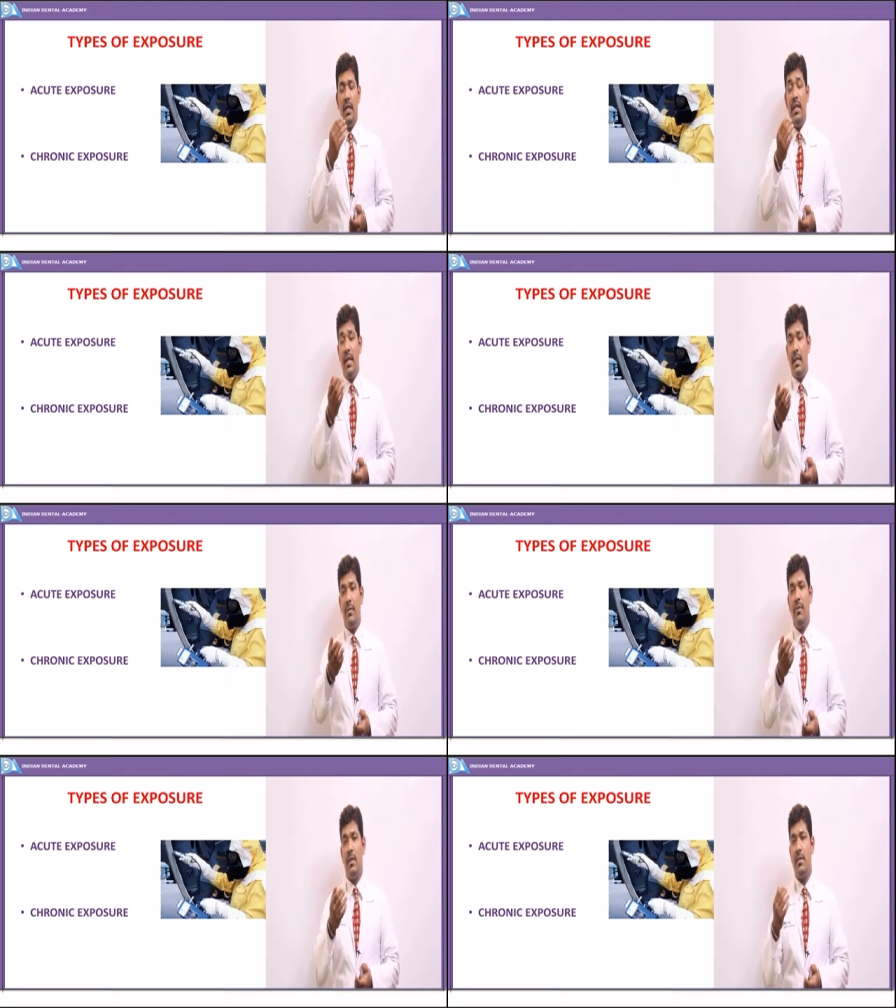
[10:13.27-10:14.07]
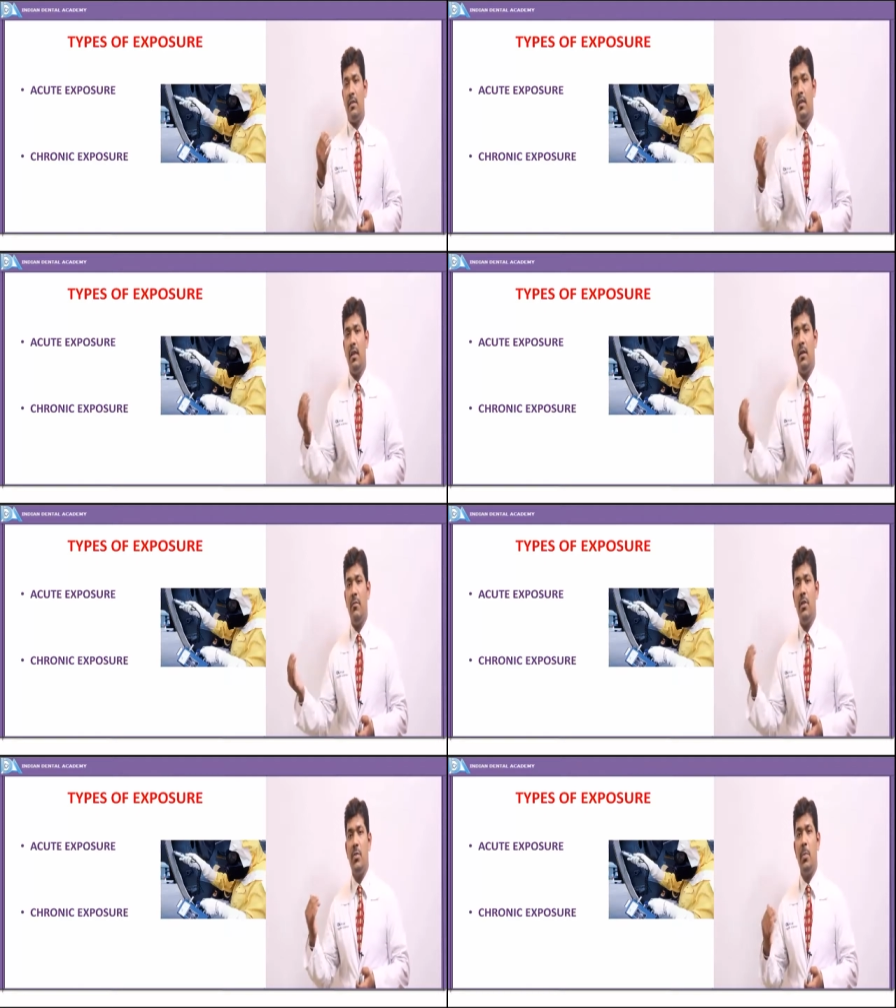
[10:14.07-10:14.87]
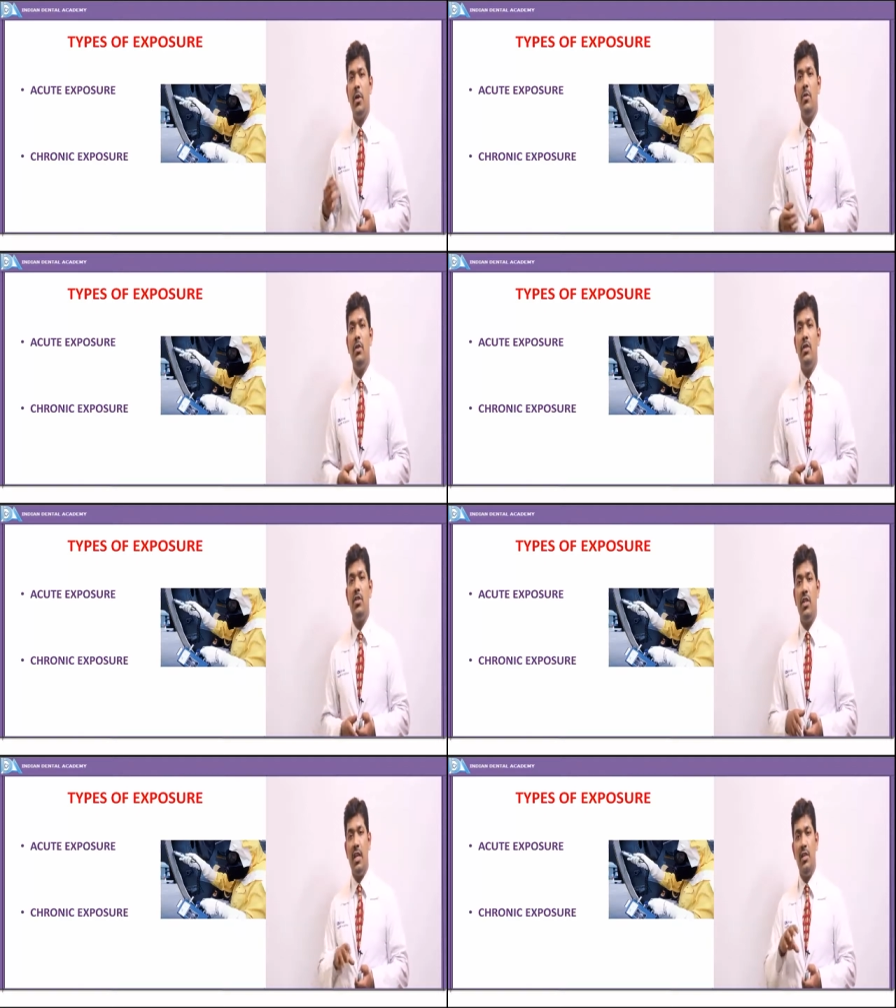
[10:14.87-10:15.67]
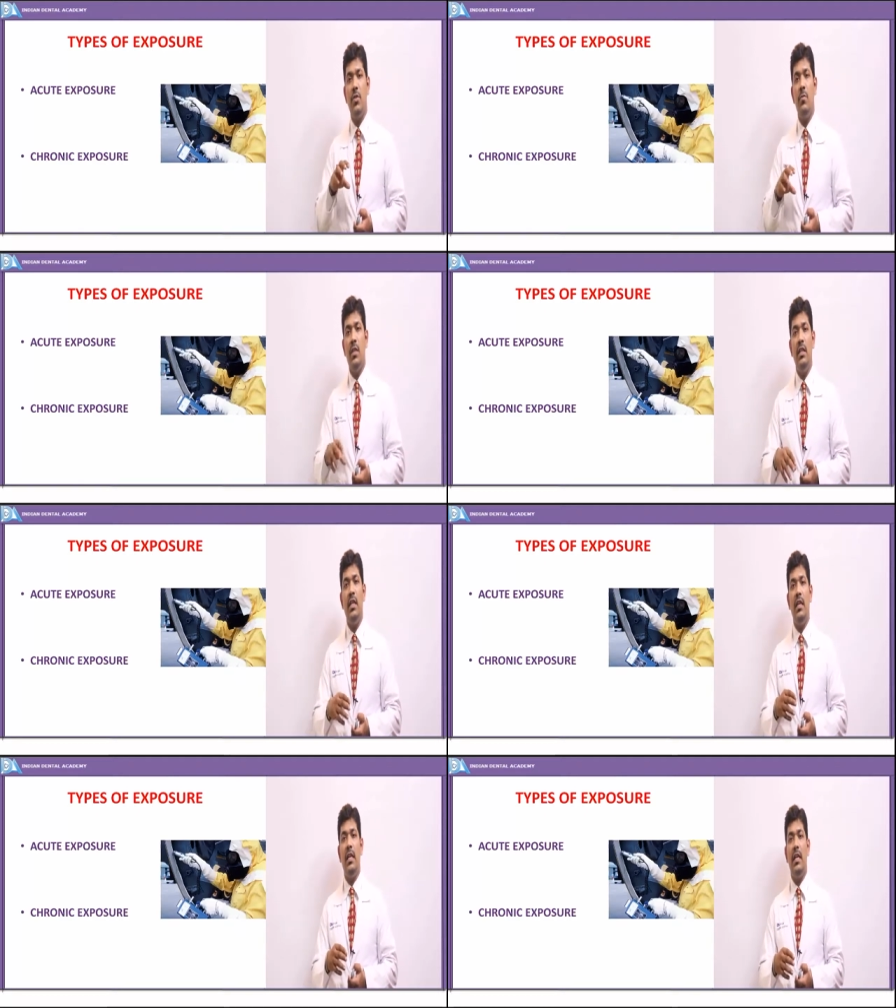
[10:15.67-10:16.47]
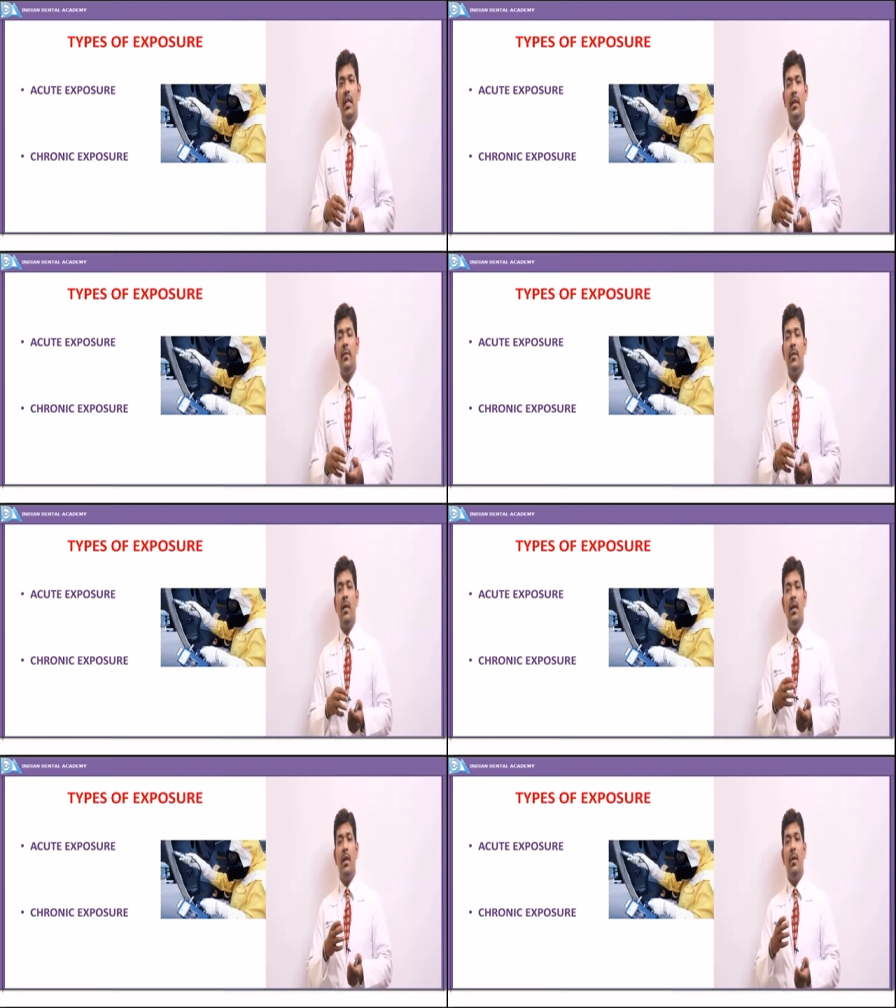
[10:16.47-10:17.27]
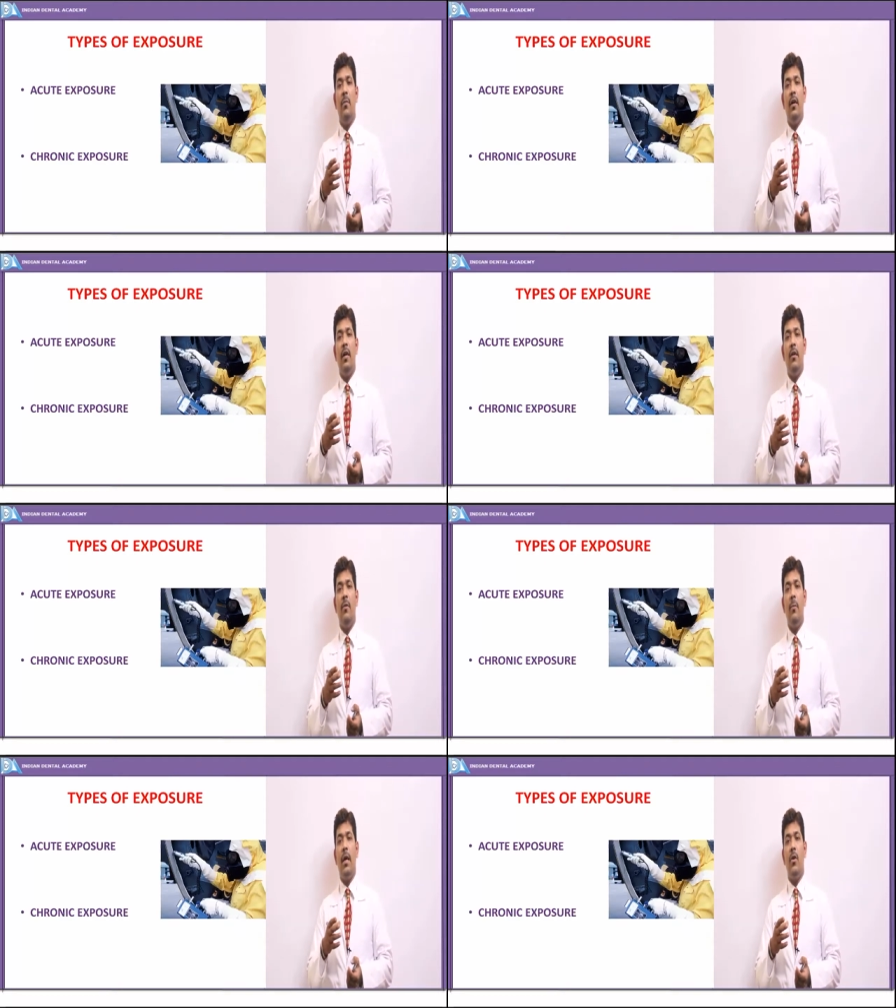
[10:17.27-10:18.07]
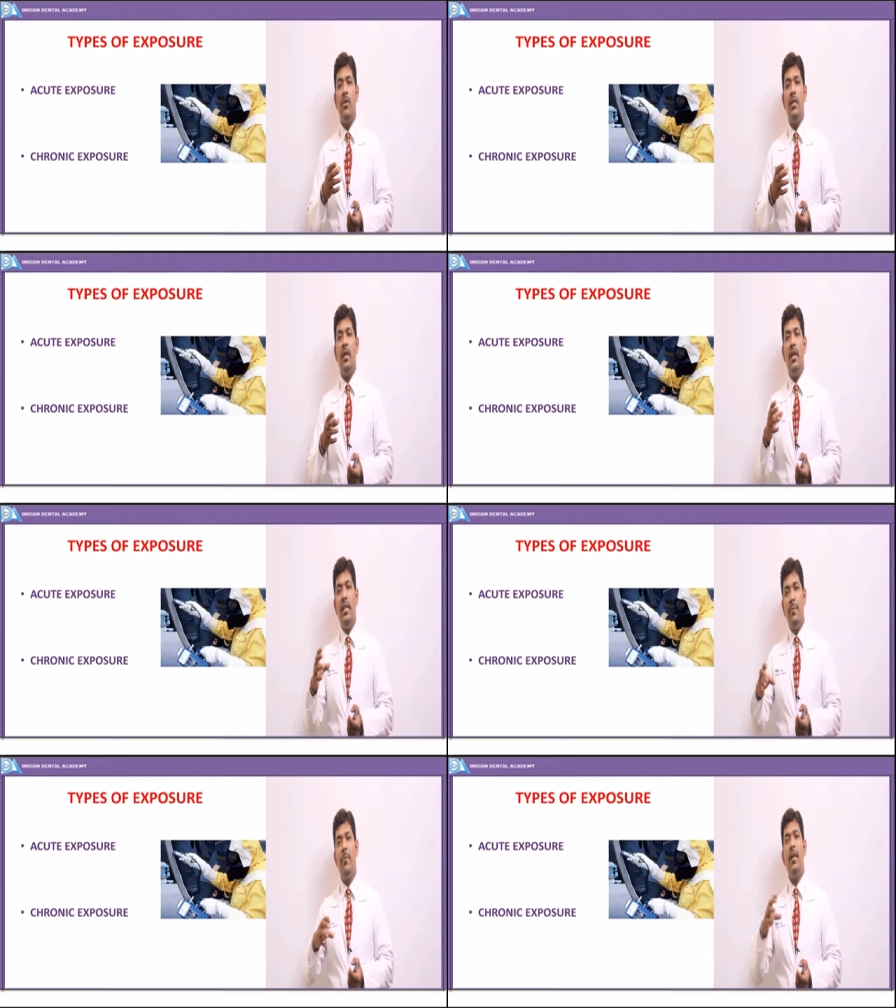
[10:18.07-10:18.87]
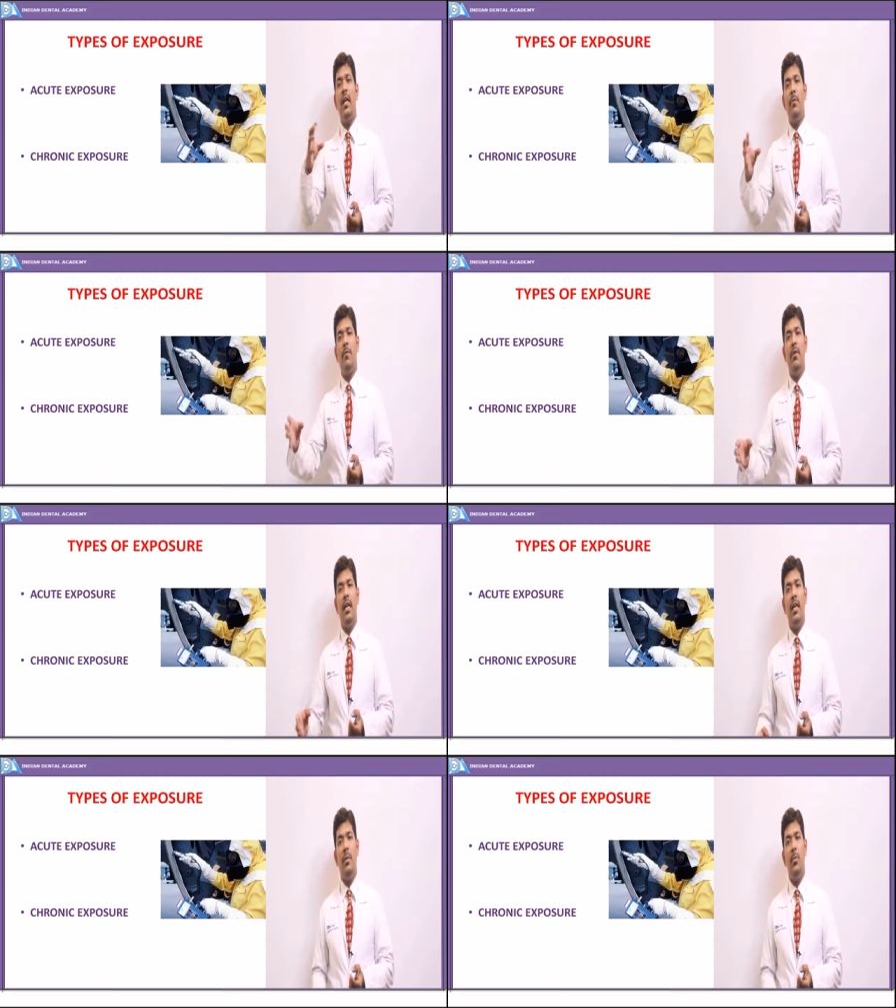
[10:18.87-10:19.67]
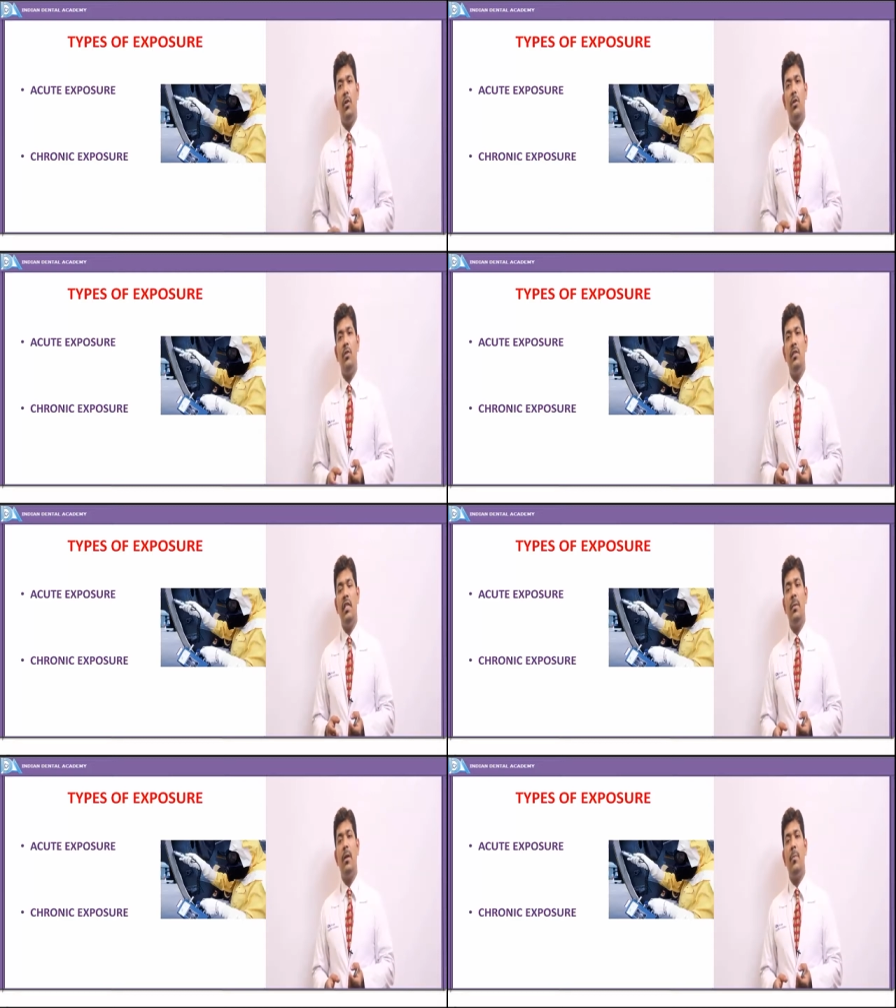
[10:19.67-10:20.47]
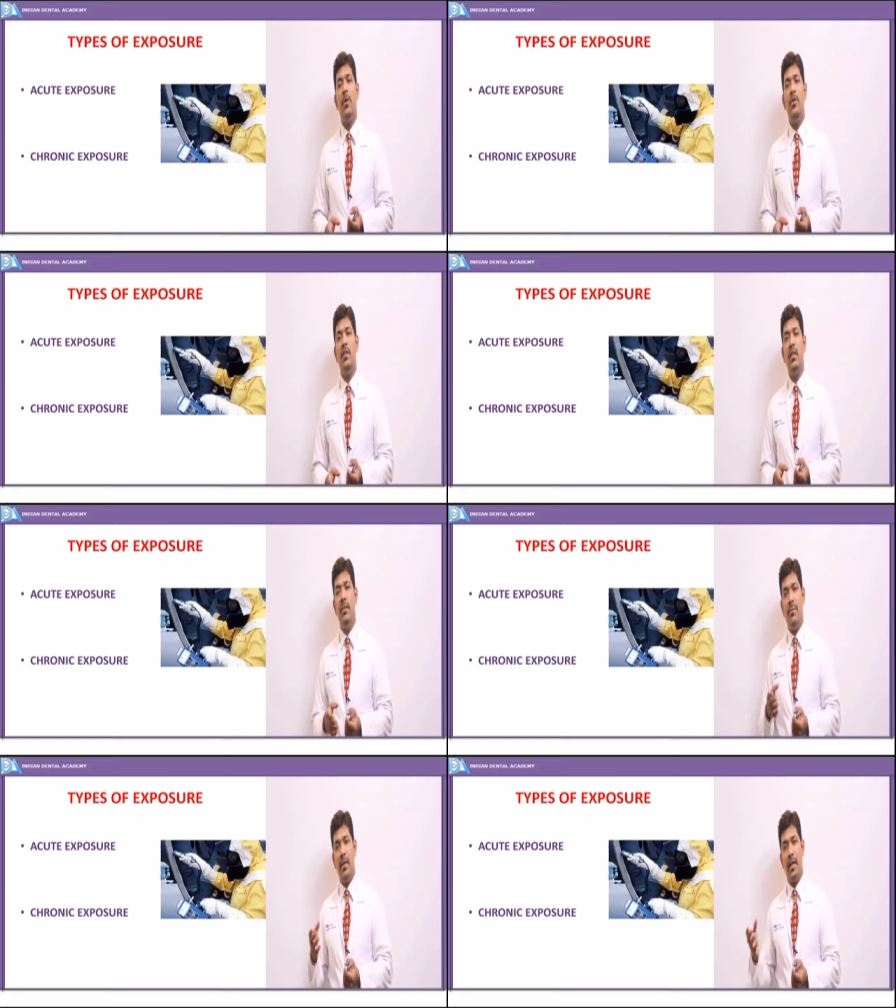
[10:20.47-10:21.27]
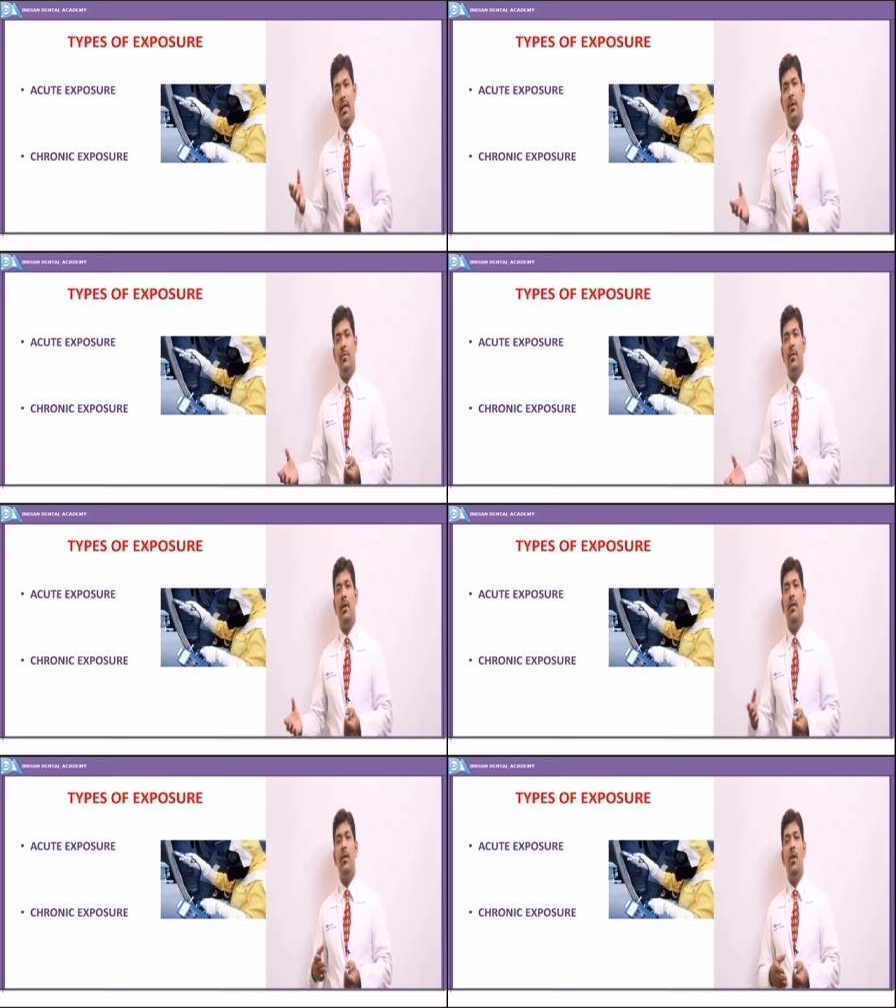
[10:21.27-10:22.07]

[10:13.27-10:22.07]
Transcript: indirect effects, uh, which produces changes within the DNA uh, uh, by causing a different type of DNA molecules, thereby producing different kind of uh,